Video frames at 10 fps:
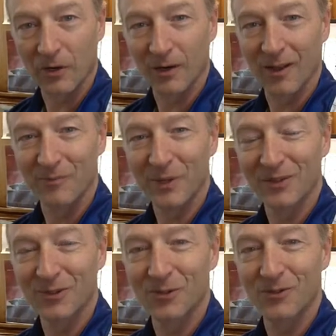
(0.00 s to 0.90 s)
Hunter Allen,
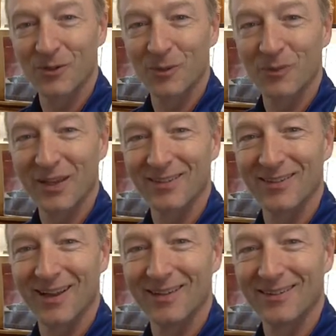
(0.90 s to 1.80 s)
Peaks Coaching Group. Thanks a
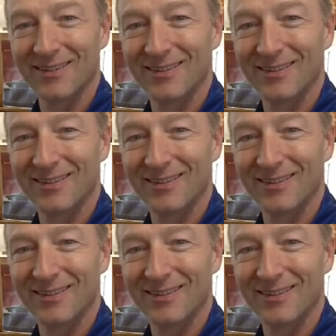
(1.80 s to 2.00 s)
lot.